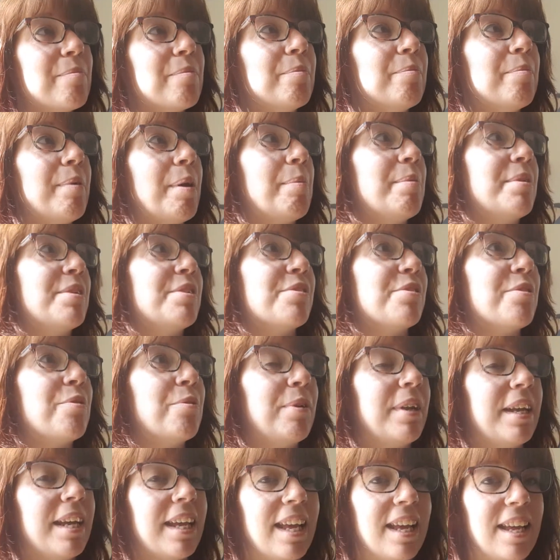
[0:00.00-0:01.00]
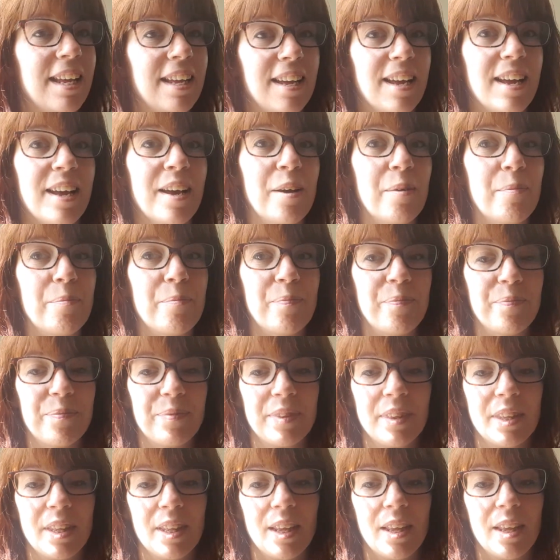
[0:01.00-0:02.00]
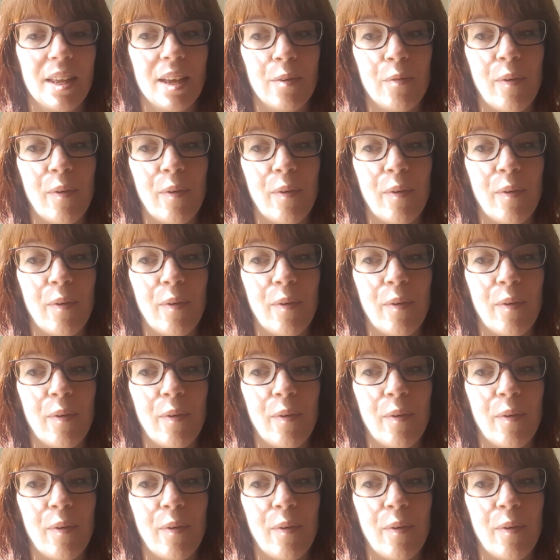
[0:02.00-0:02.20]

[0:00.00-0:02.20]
maybe just calling it a